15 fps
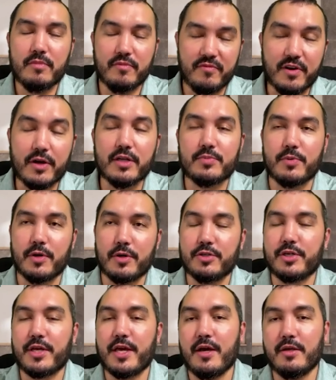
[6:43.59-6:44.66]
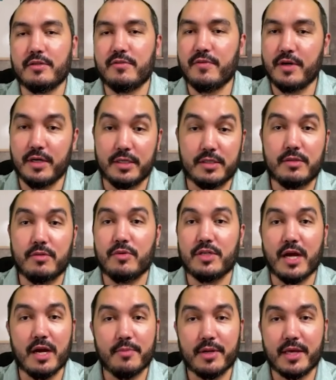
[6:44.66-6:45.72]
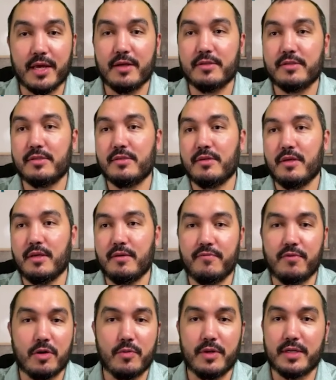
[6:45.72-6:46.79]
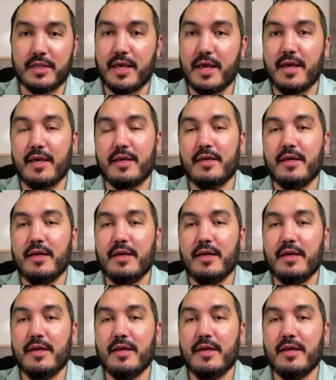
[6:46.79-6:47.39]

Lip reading: various brokerage accounts, various retirement accounts, 401k,